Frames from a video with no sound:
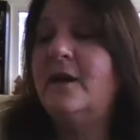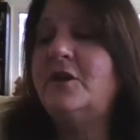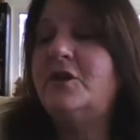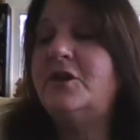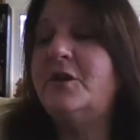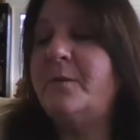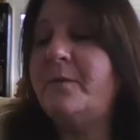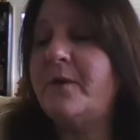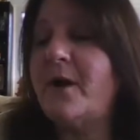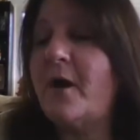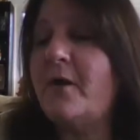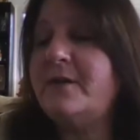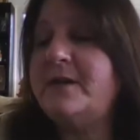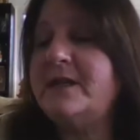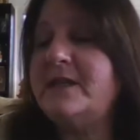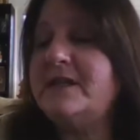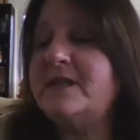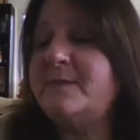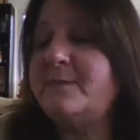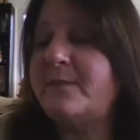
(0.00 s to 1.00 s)
To
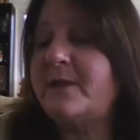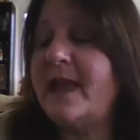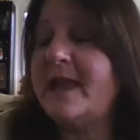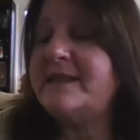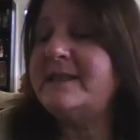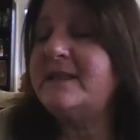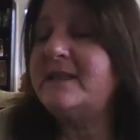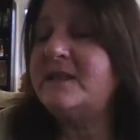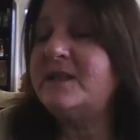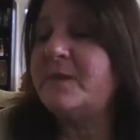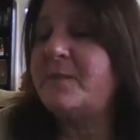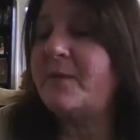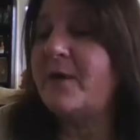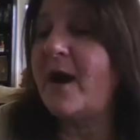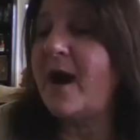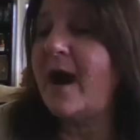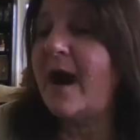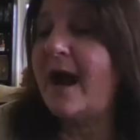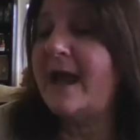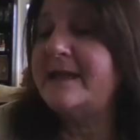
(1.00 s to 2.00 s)
Brogden's pleasant
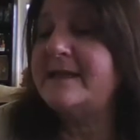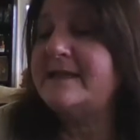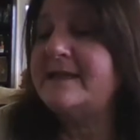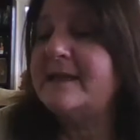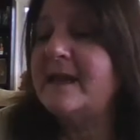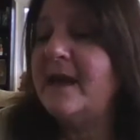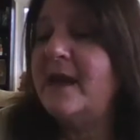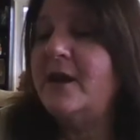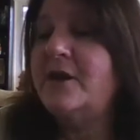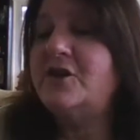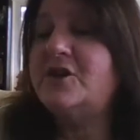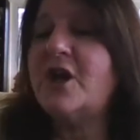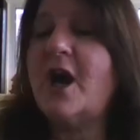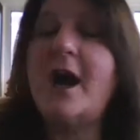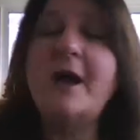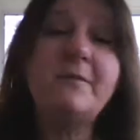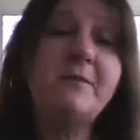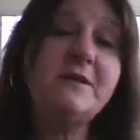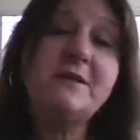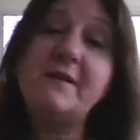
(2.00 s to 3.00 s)
surprise,
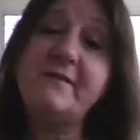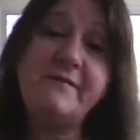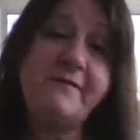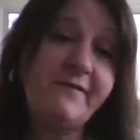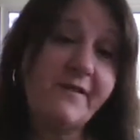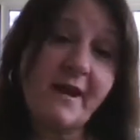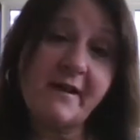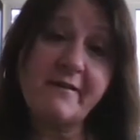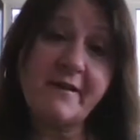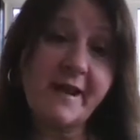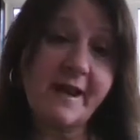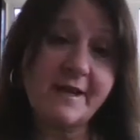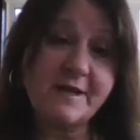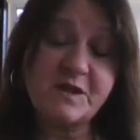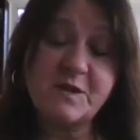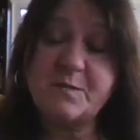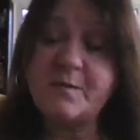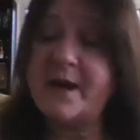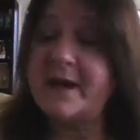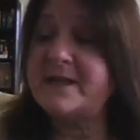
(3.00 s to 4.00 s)
John was a very
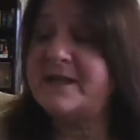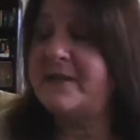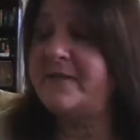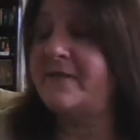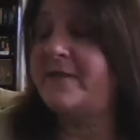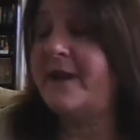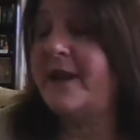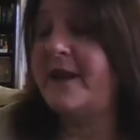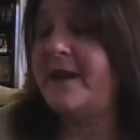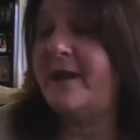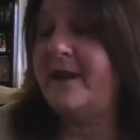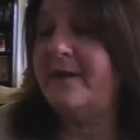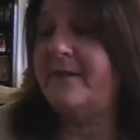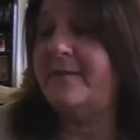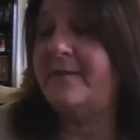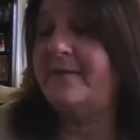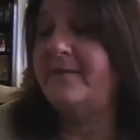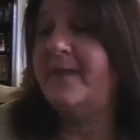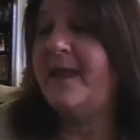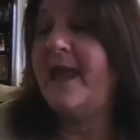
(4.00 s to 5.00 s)
expressive reader.
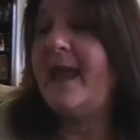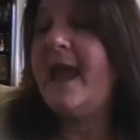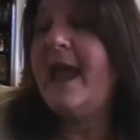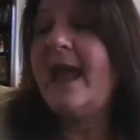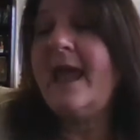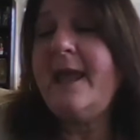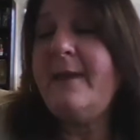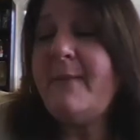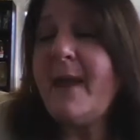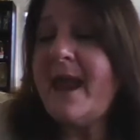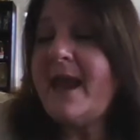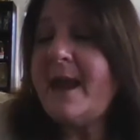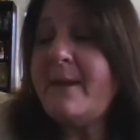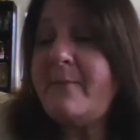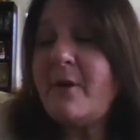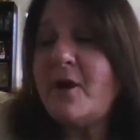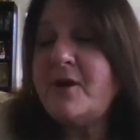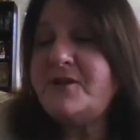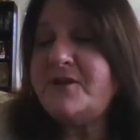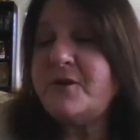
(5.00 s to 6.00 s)
He made
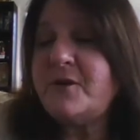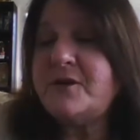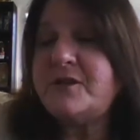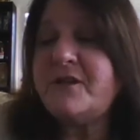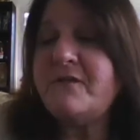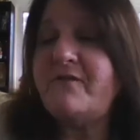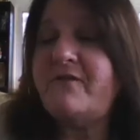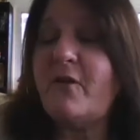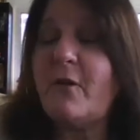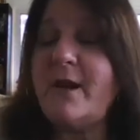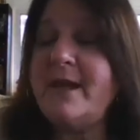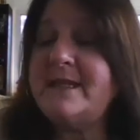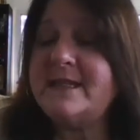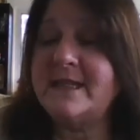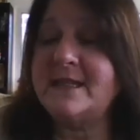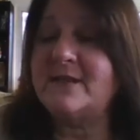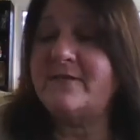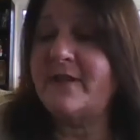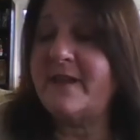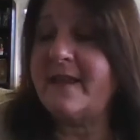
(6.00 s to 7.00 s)
up all sorts of
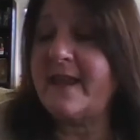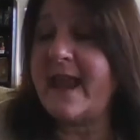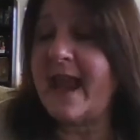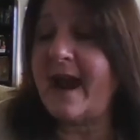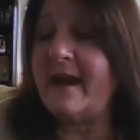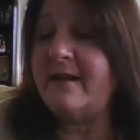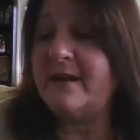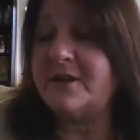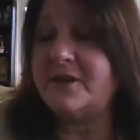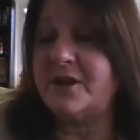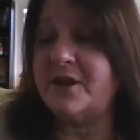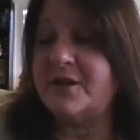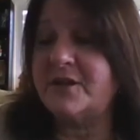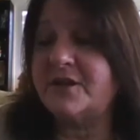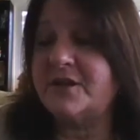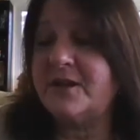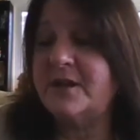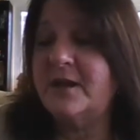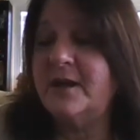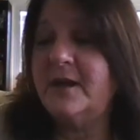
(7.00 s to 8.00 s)
voices for the
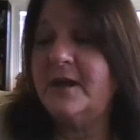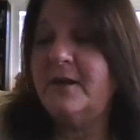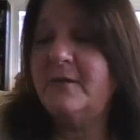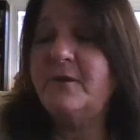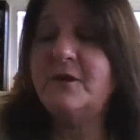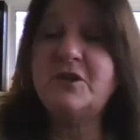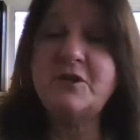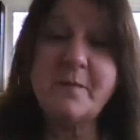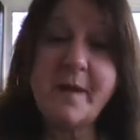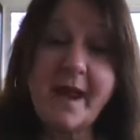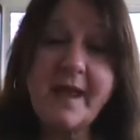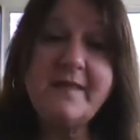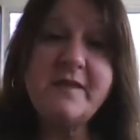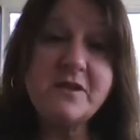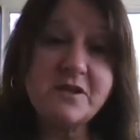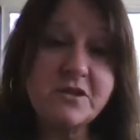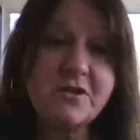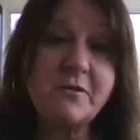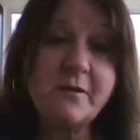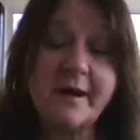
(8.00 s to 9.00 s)
characters, which made
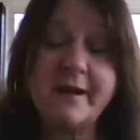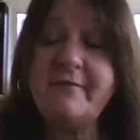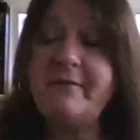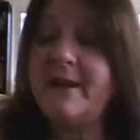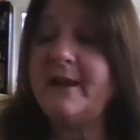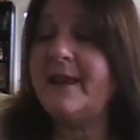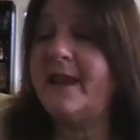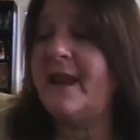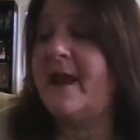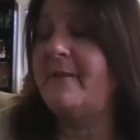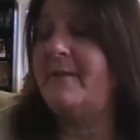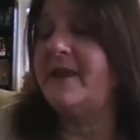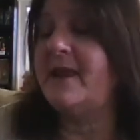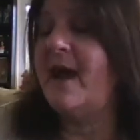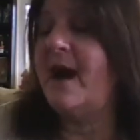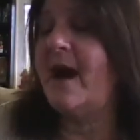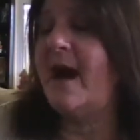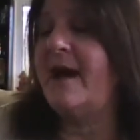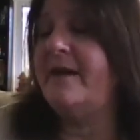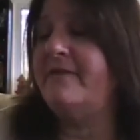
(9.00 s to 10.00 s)
the story really come
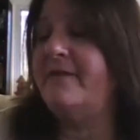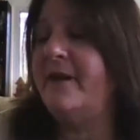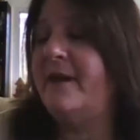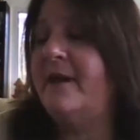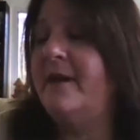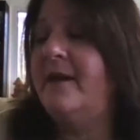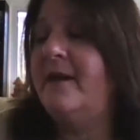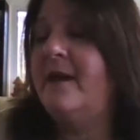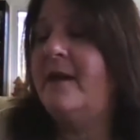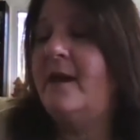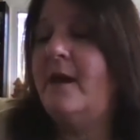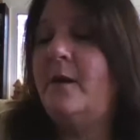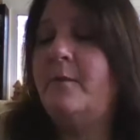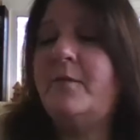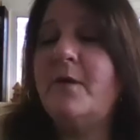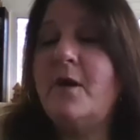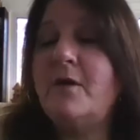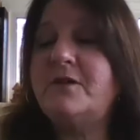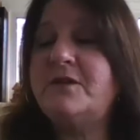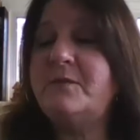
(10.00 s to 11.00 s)
alive.
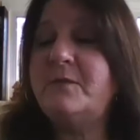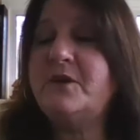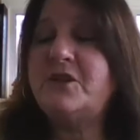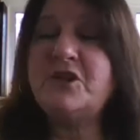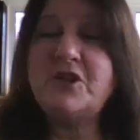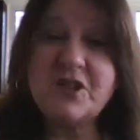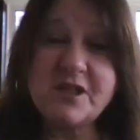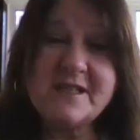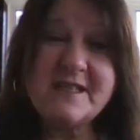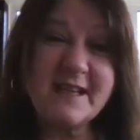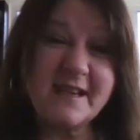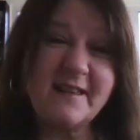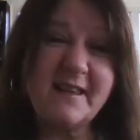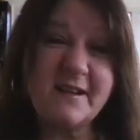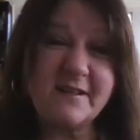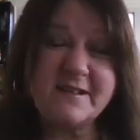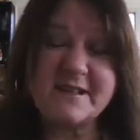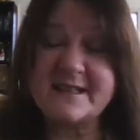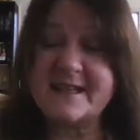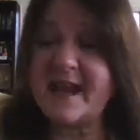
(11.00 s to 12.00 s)
Brogden was just a
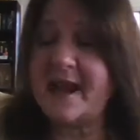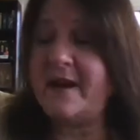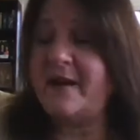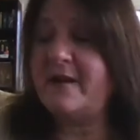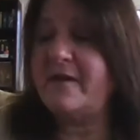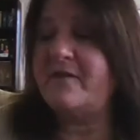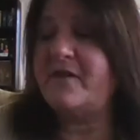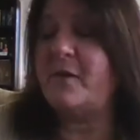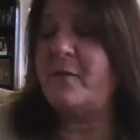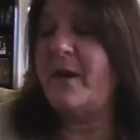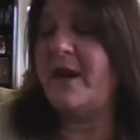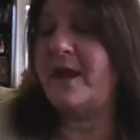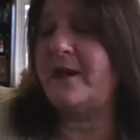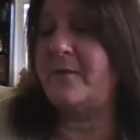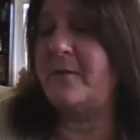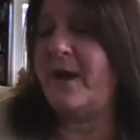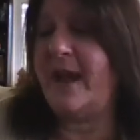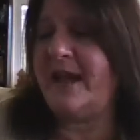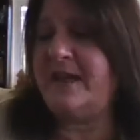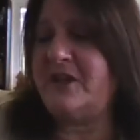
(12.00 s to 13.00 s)
little scared of the
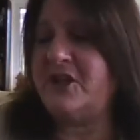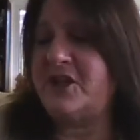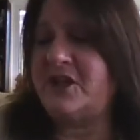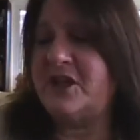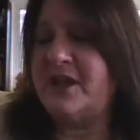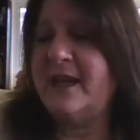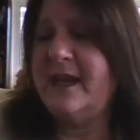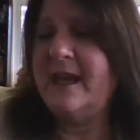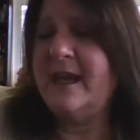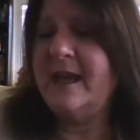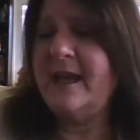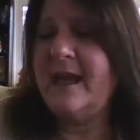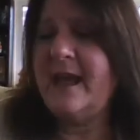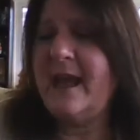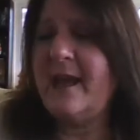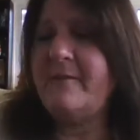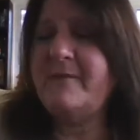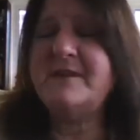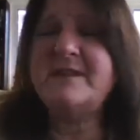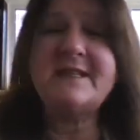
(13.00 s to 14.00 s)
Wicked Witch
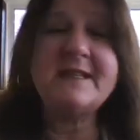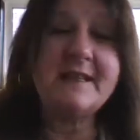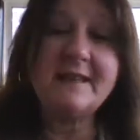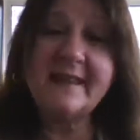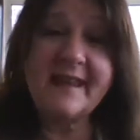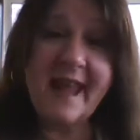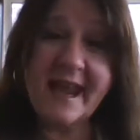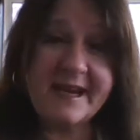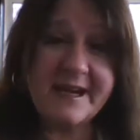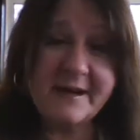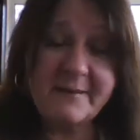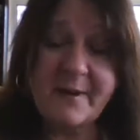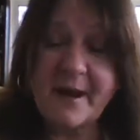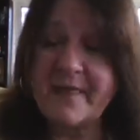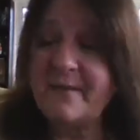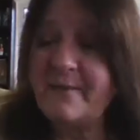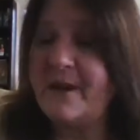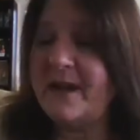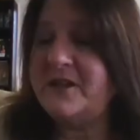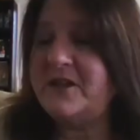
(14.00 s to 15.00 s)
and was delighted by
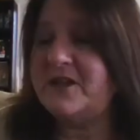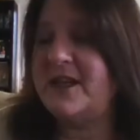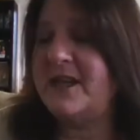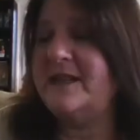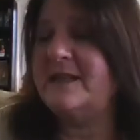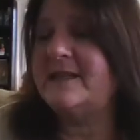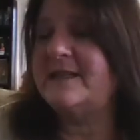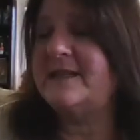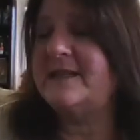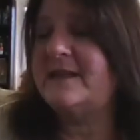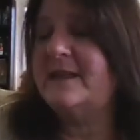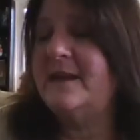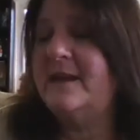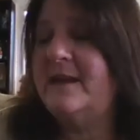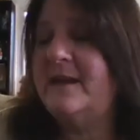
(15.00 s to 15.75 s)
the Munchkins.